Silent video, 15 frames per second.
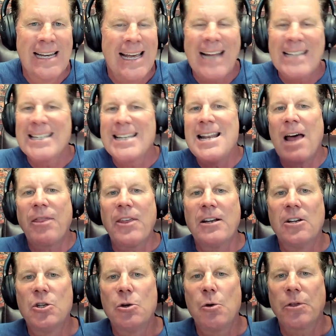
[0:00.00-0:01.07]
has nothing
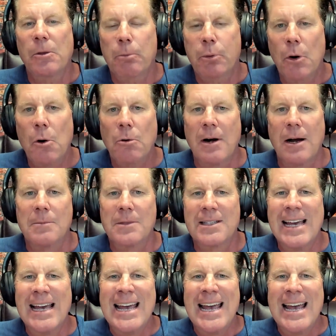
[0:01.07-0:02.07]
to do with the programs.